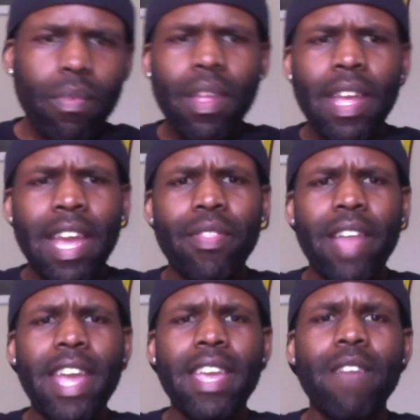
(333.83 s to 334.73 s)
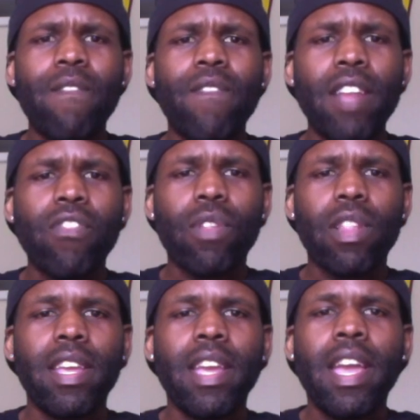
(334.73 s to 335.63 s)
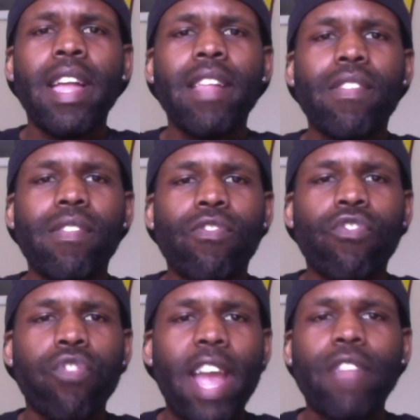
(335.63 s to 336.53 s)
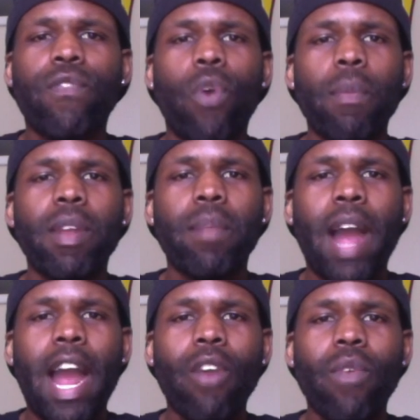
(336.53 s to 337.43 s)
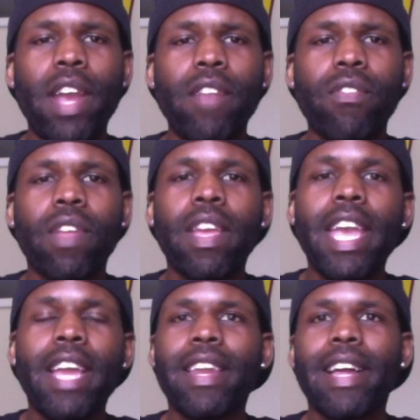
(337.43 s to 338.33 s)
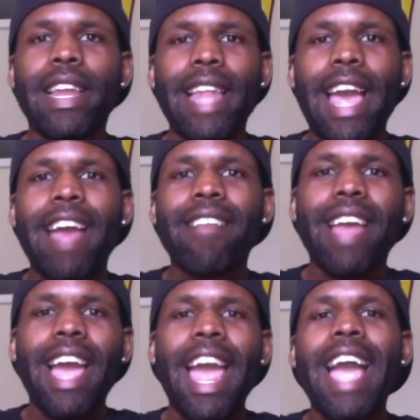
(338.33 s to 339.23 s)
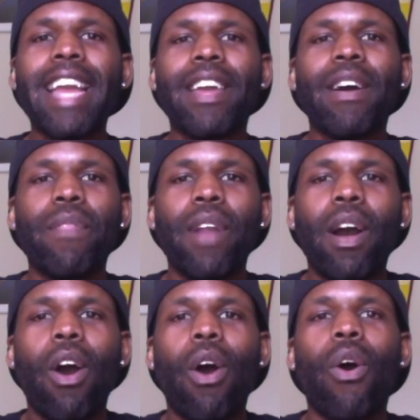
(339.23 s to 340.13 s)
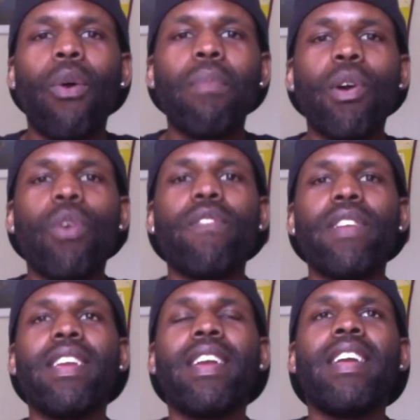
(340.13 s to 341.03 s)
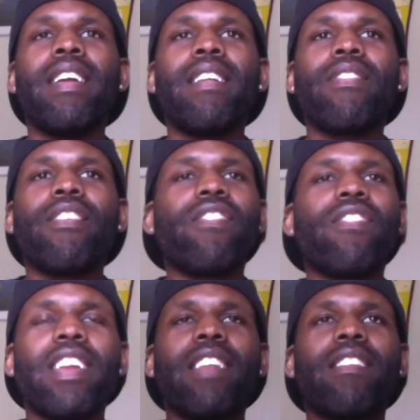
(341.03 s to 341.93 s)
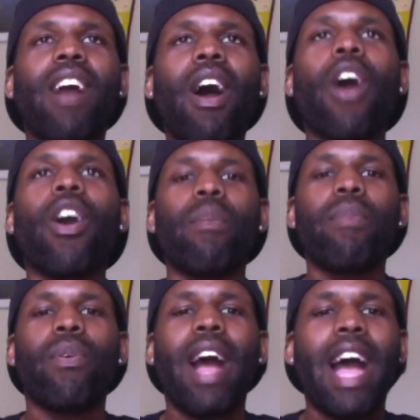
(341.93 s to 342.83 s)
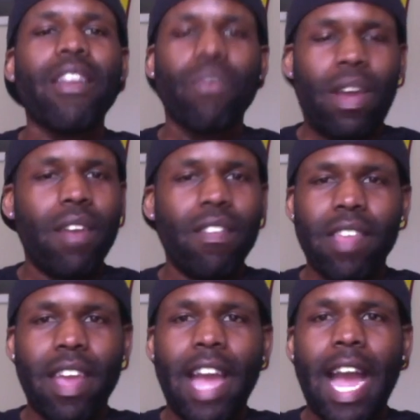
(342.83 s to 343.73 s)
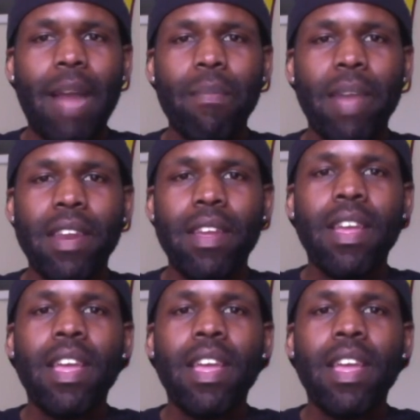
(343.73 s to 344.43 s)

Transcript: and they eventually transforming the Power Rangers in the last act of the whole movie. The shit is horrible. I don't understand how it made it.